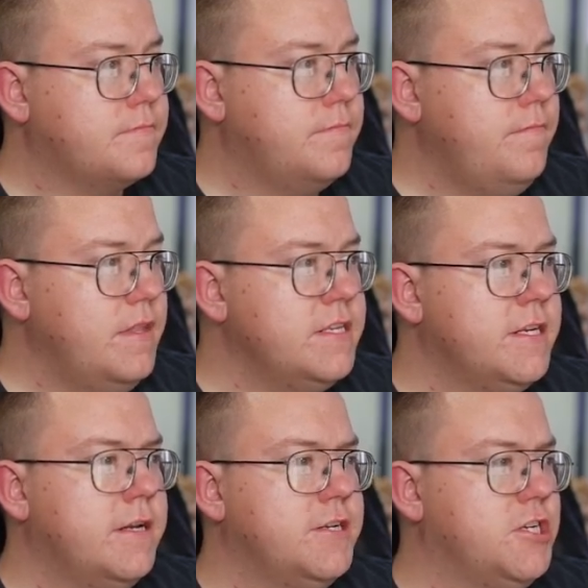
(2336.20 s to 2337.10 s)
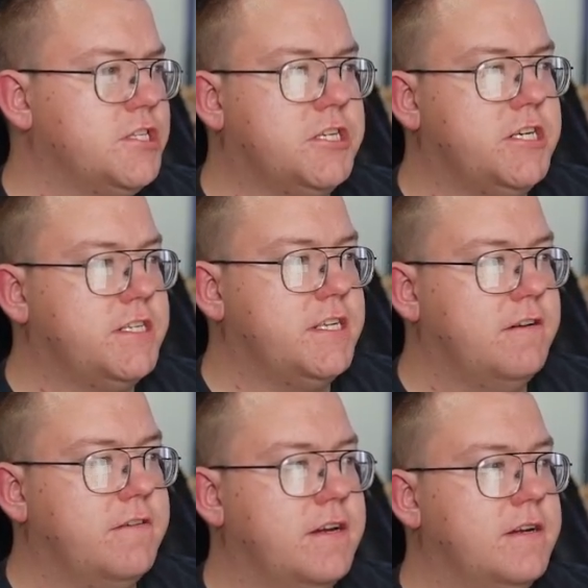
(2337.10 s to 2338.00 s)
So no, just the chest
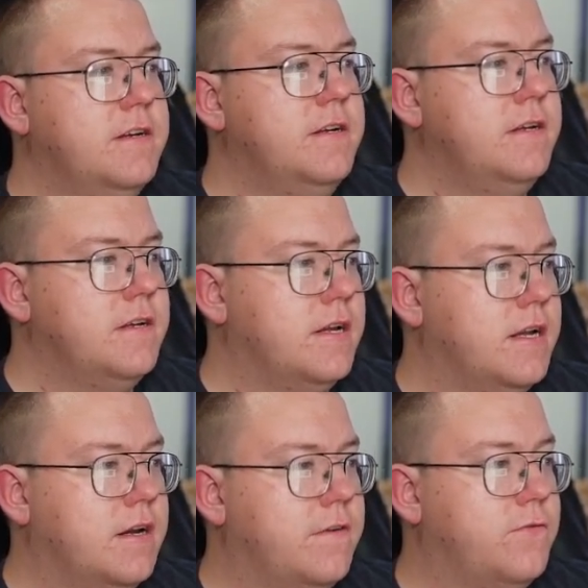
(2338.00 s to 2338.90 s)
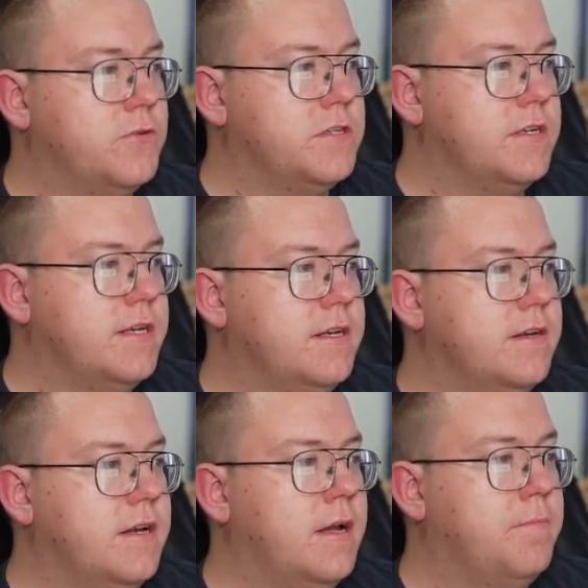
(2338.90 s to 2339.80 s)
area, unfortunately.
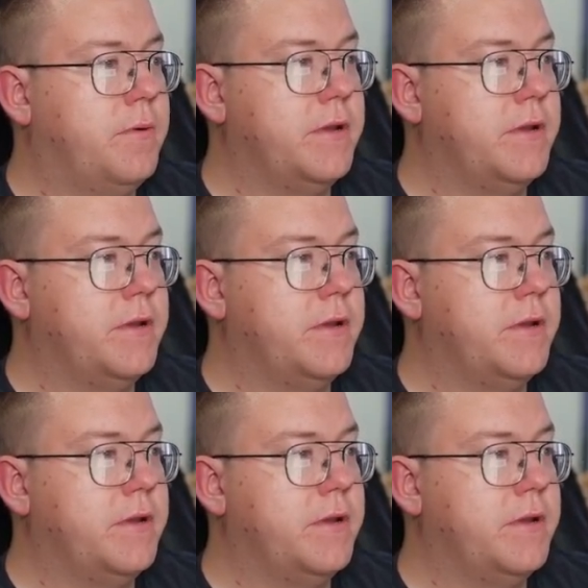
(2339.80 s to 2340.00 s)
But yeah, it's